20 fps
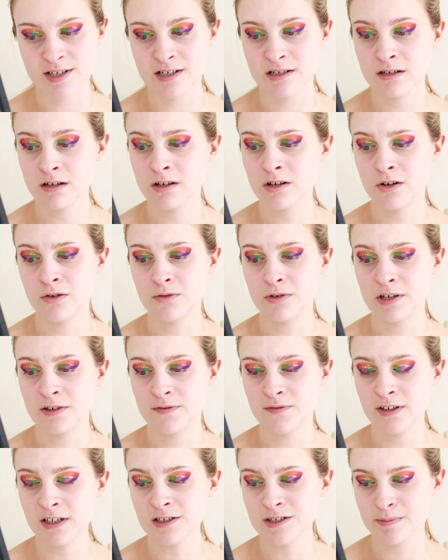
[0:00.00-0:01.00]
It not only
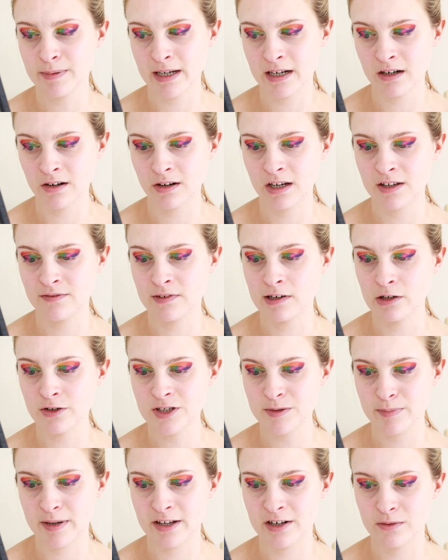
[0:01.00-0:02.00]
feels better, it even
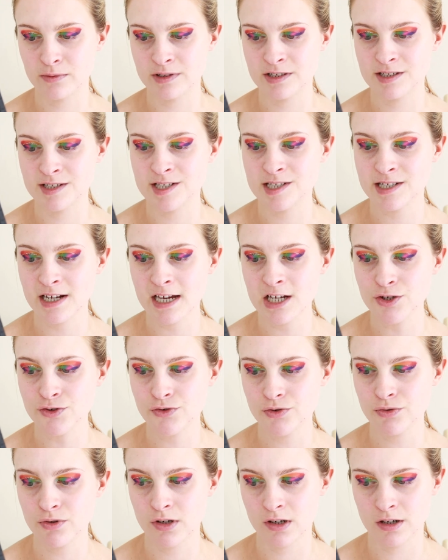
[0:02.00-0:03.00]
looks better with its Stay
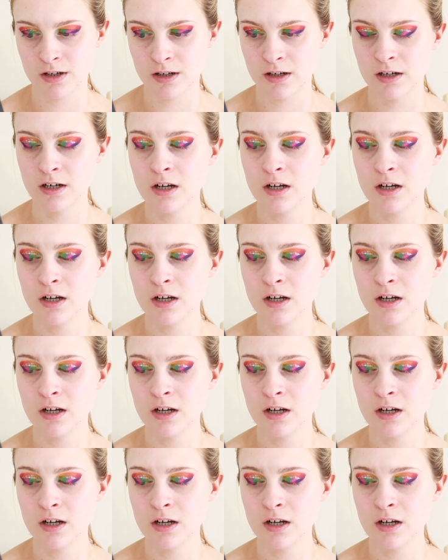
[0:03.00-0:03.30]
True colour,